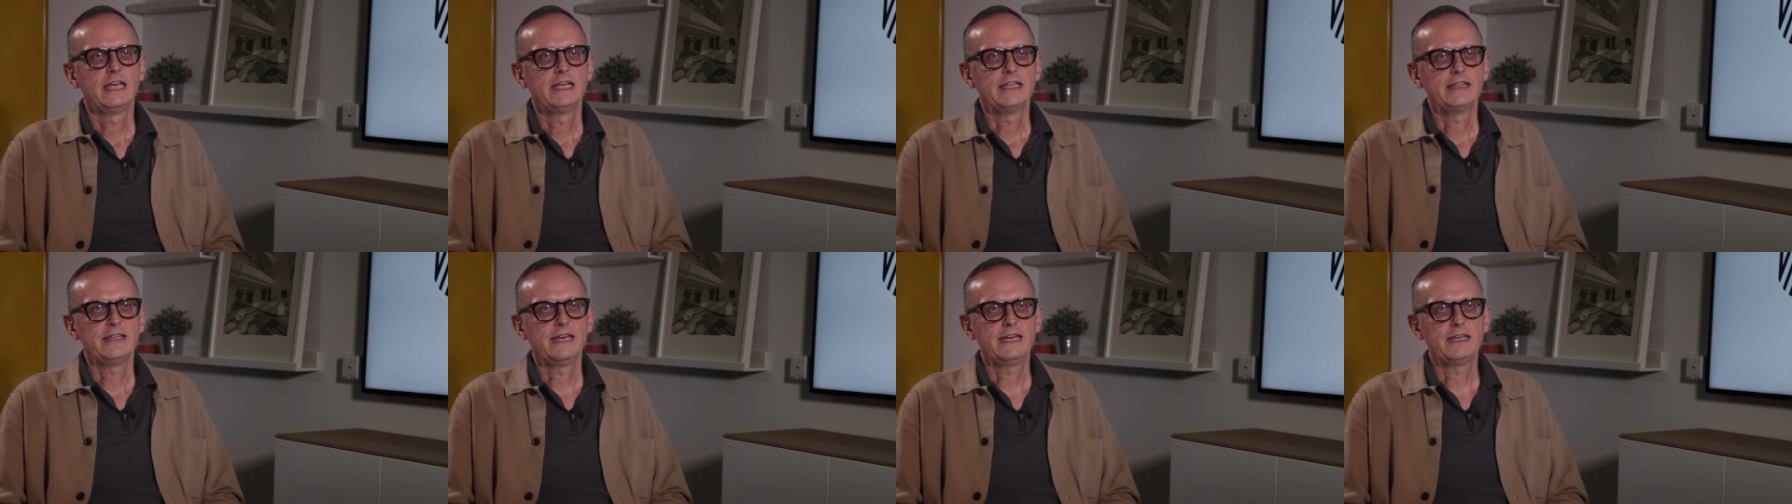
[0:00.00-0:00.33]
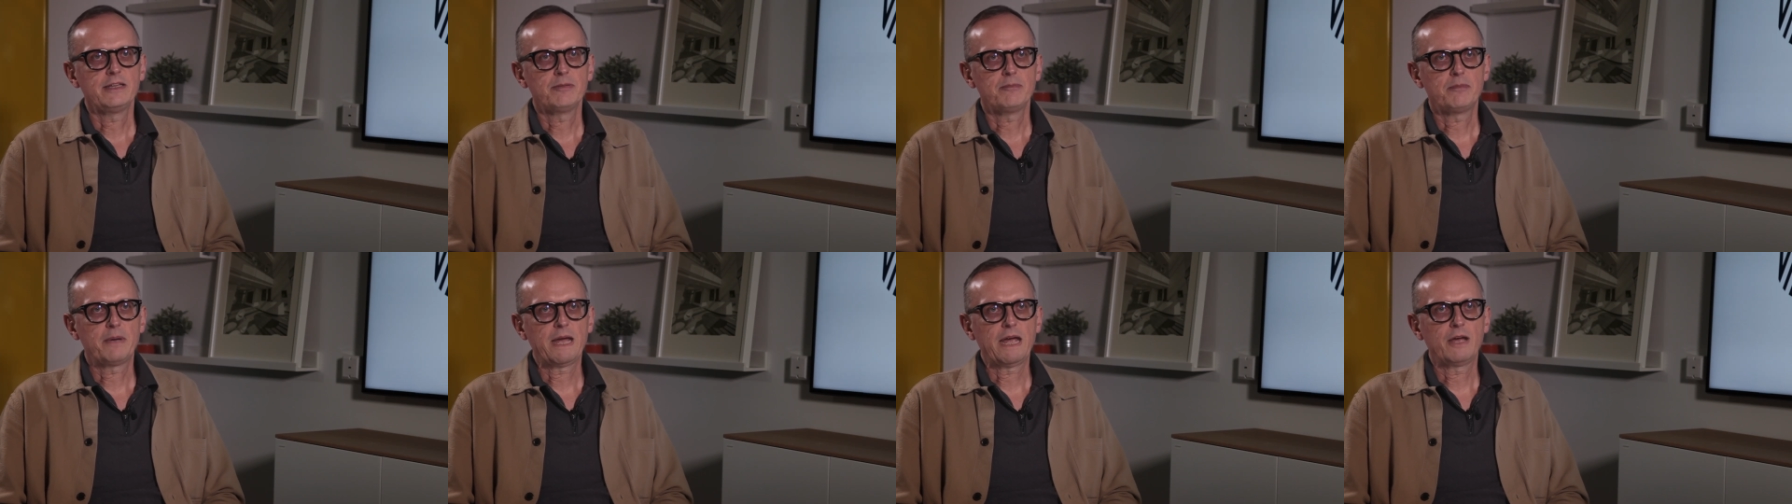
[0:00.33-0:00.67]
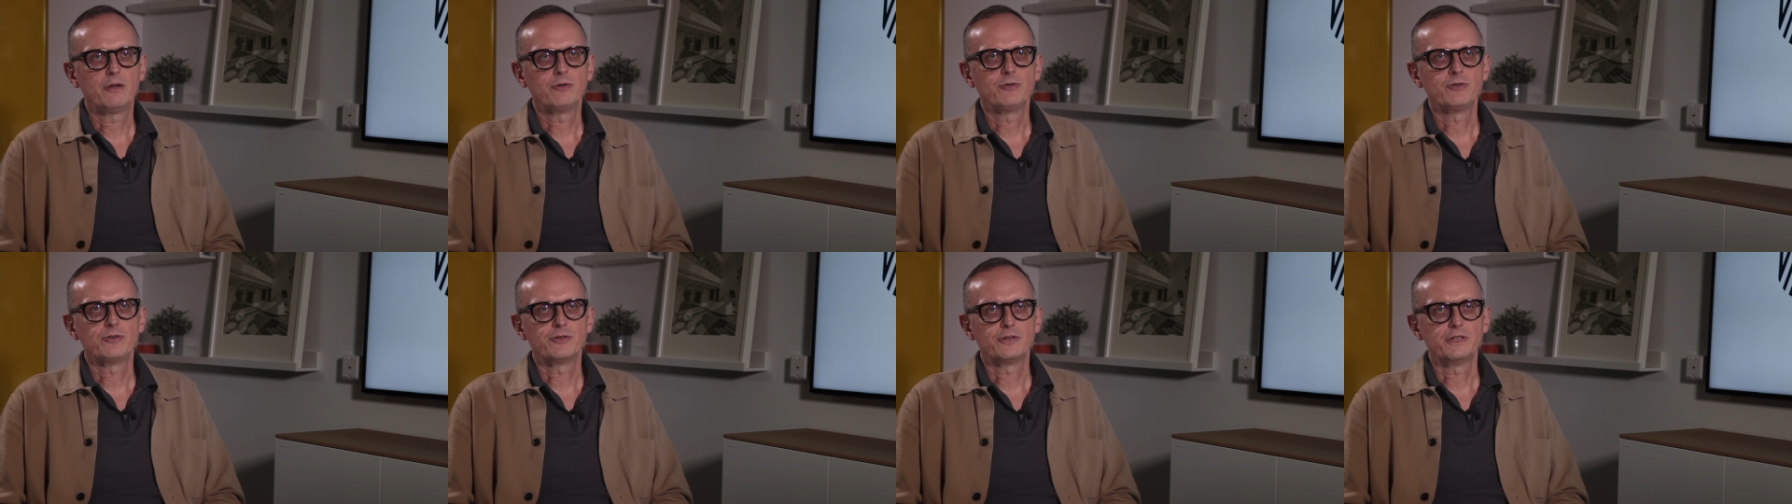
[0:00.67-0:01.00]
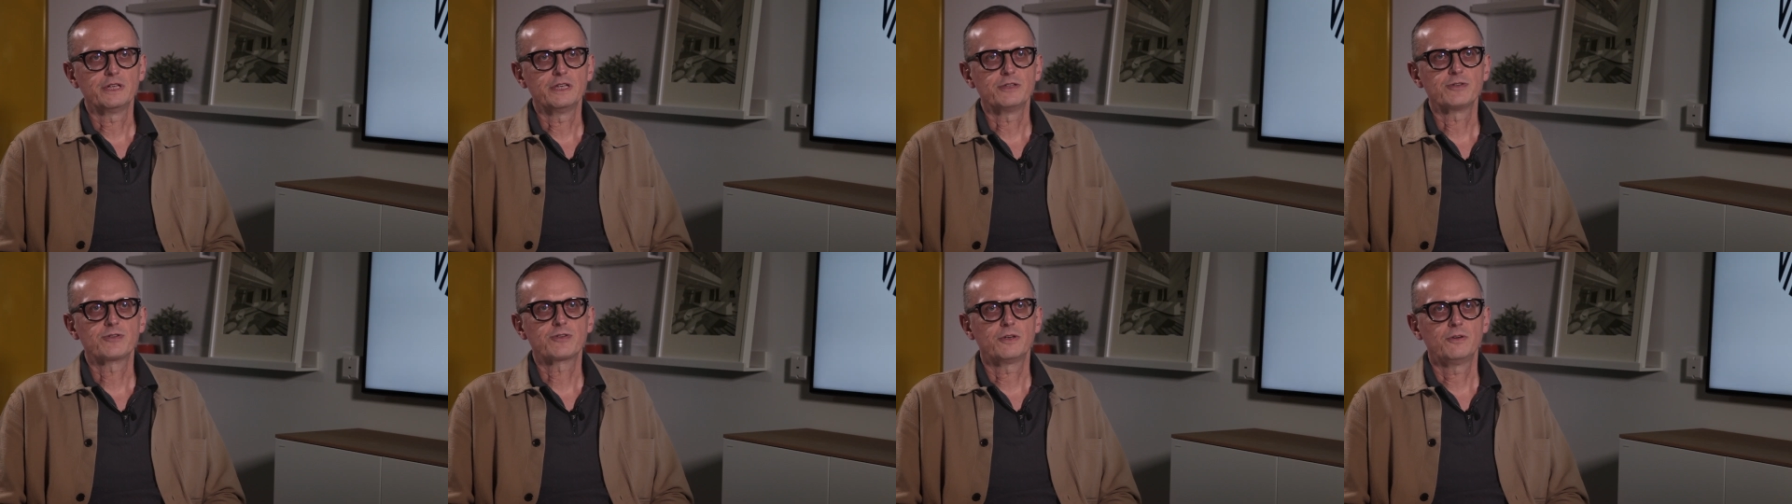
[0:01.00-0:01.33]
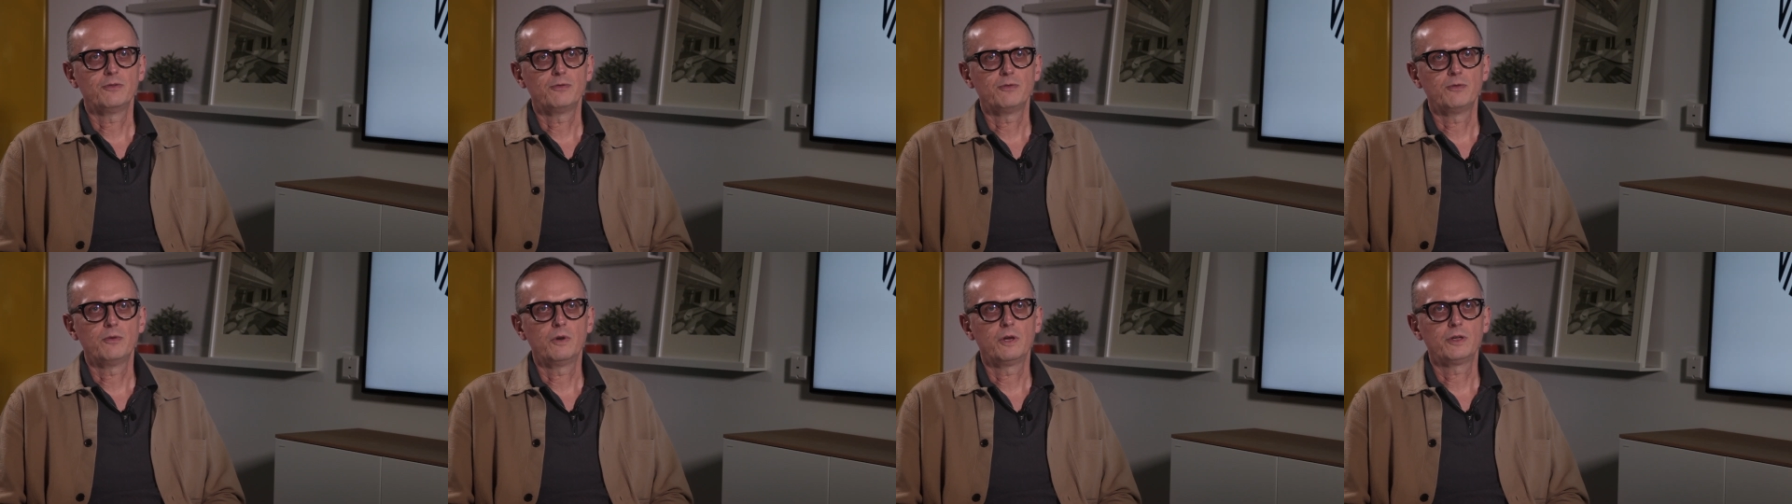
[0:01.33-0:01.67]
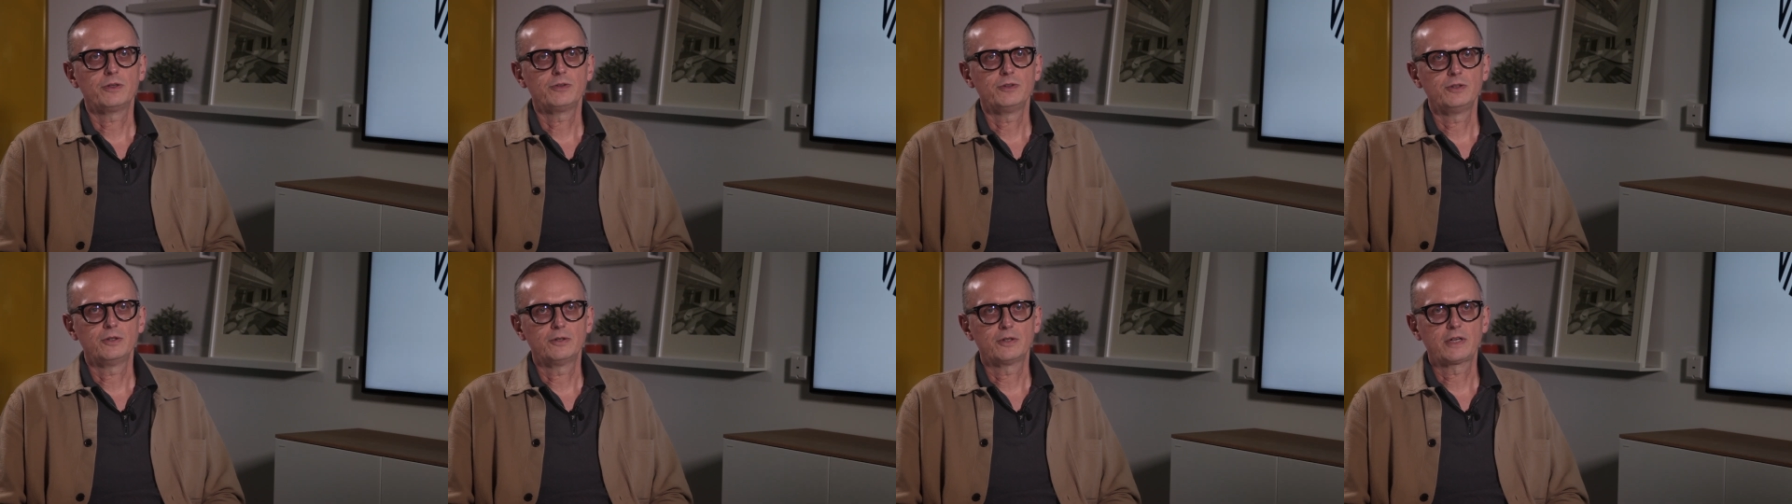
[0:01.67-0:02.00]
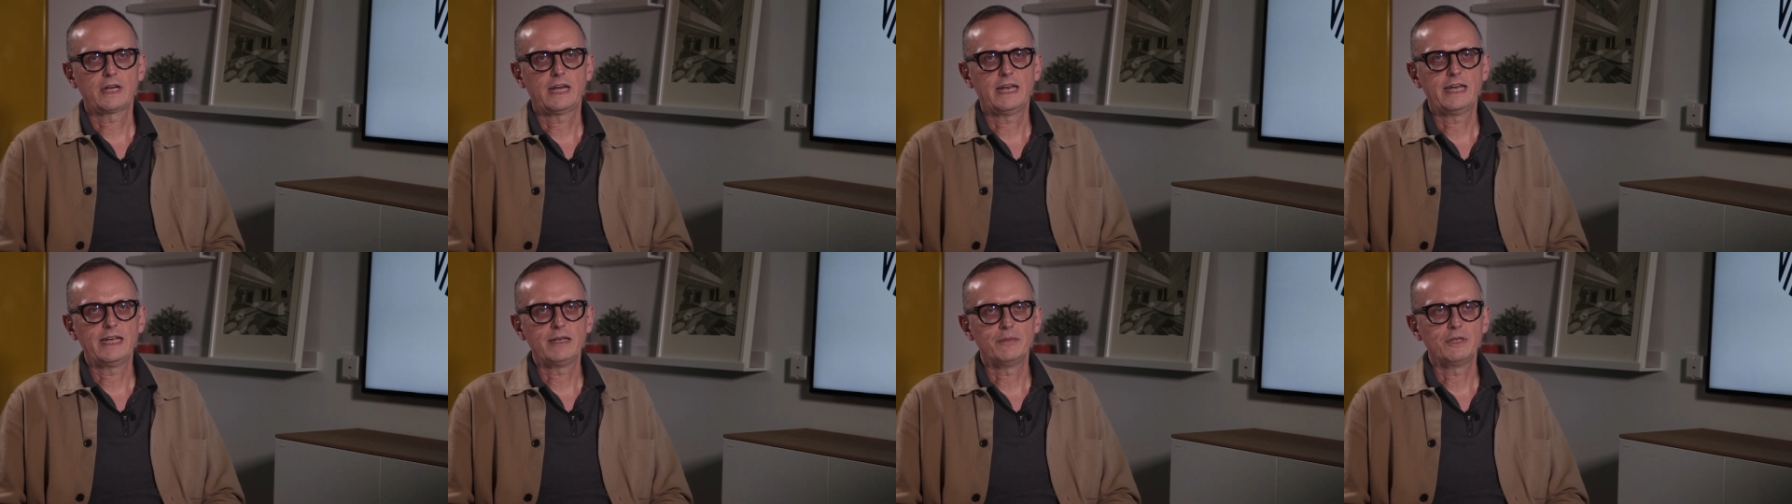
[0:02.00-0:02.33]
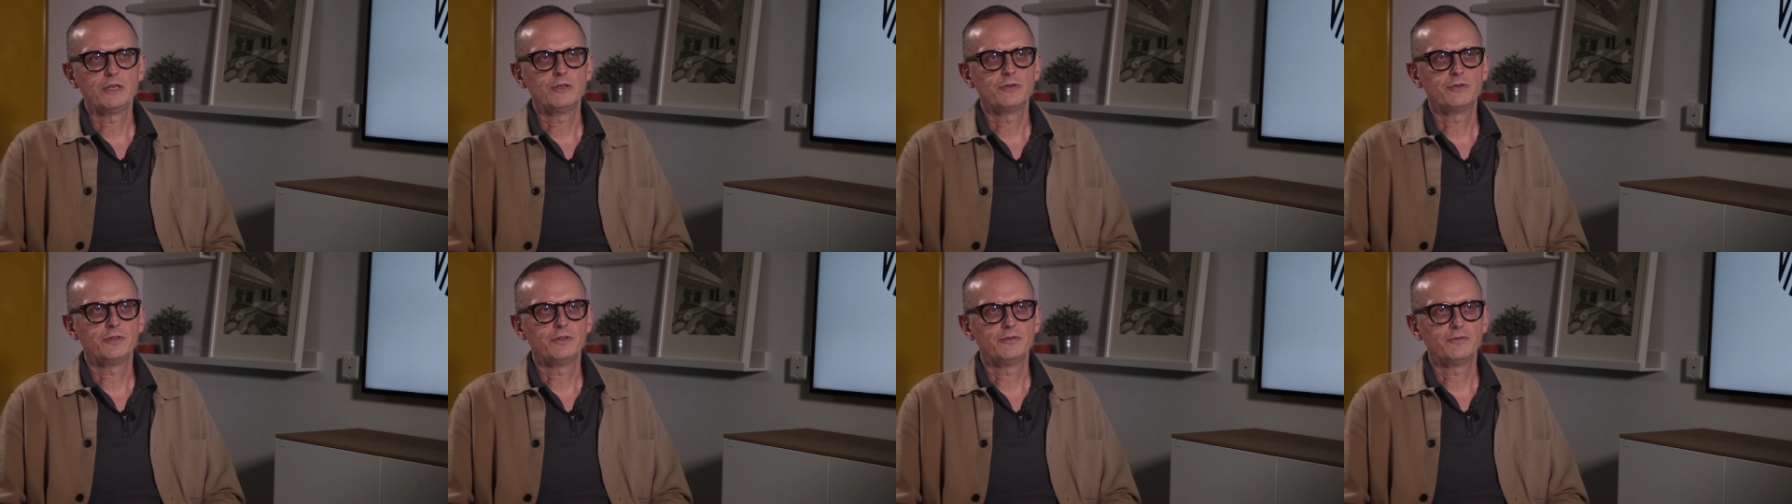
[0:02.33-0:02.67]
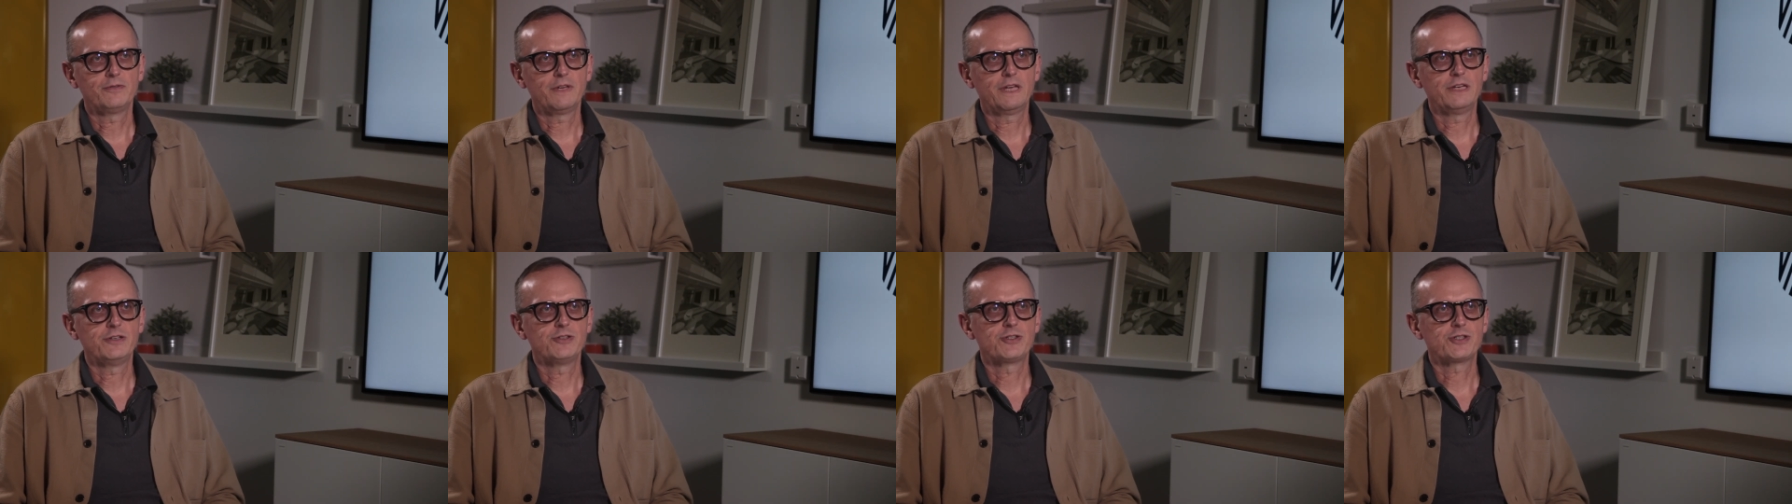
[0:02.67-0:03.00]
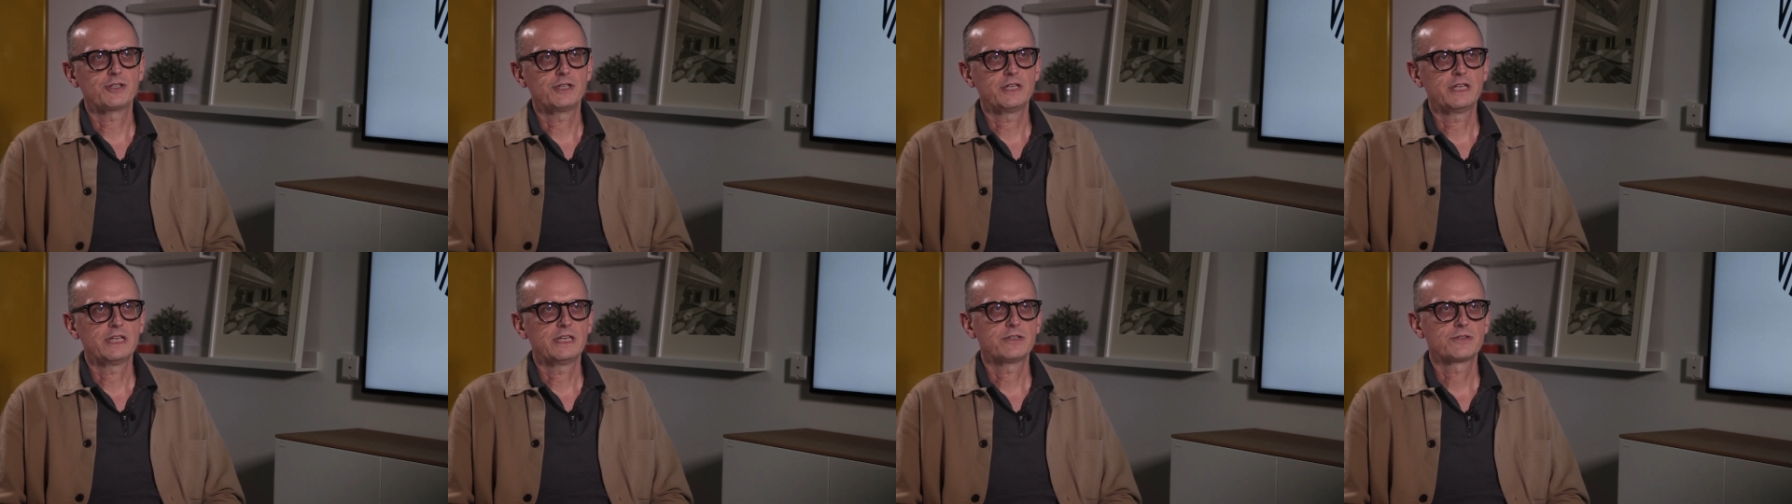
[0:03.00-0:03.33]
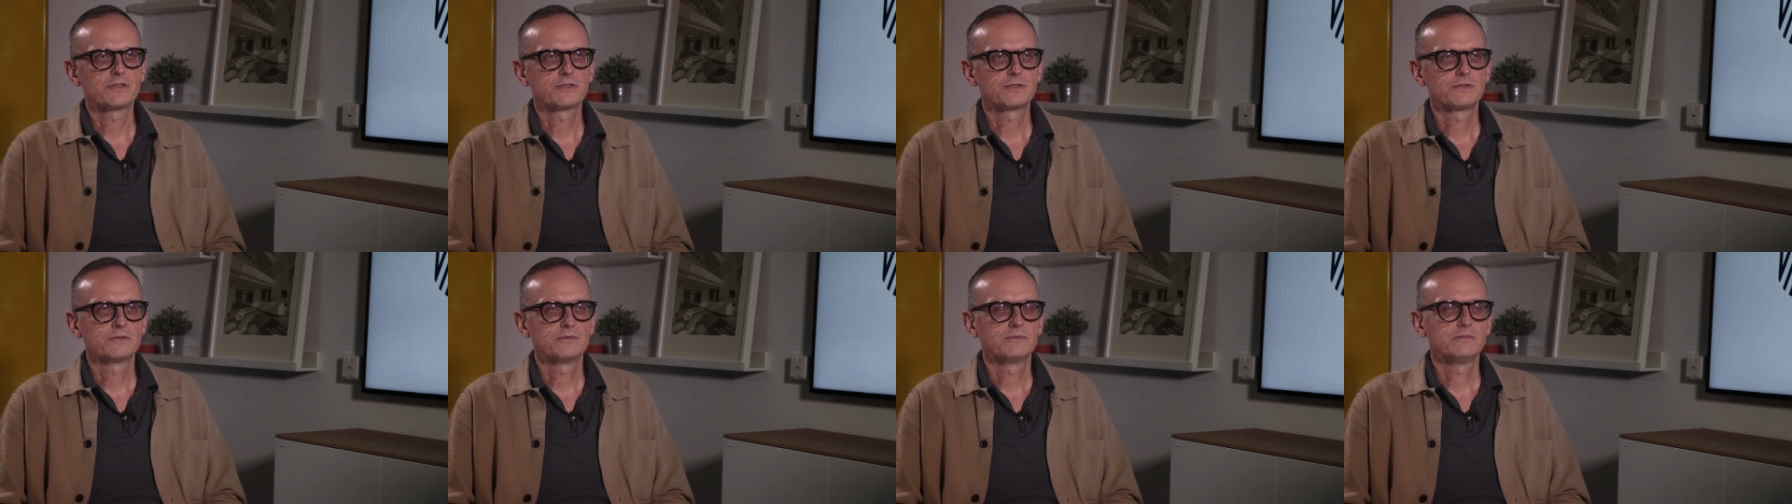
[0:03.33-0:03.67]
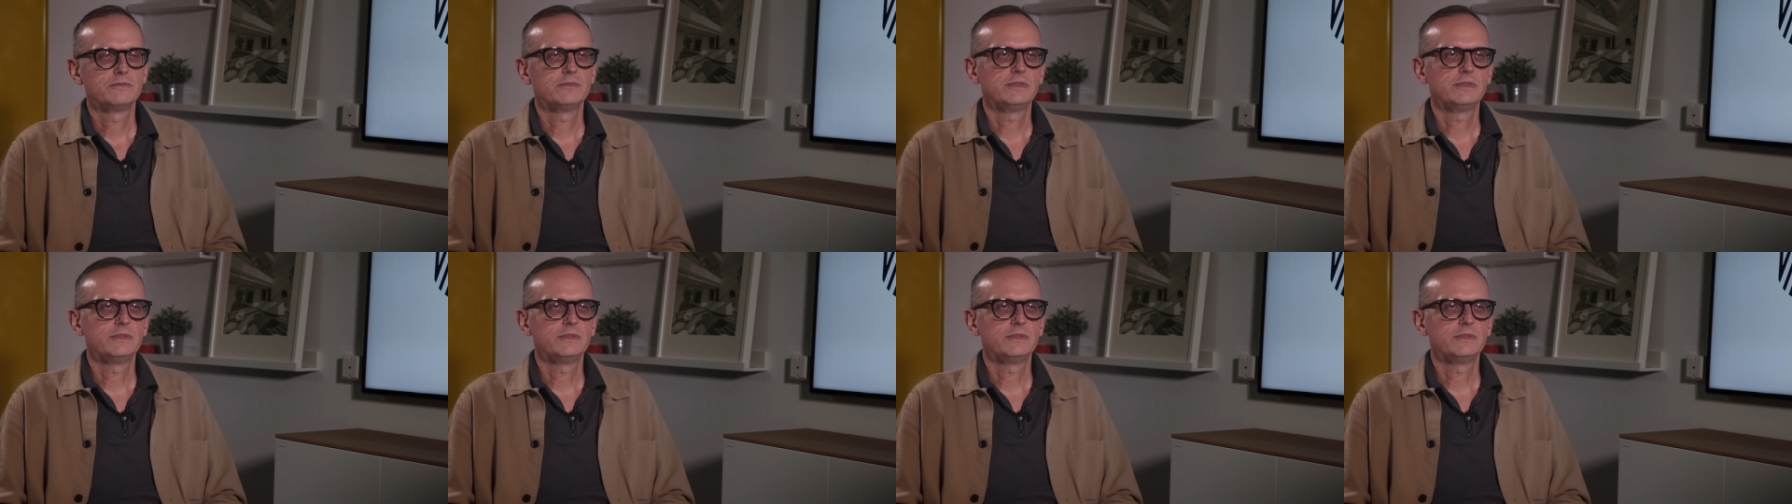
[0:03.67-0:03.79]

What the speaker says: They're the boundaries of what you're claiming your invention is.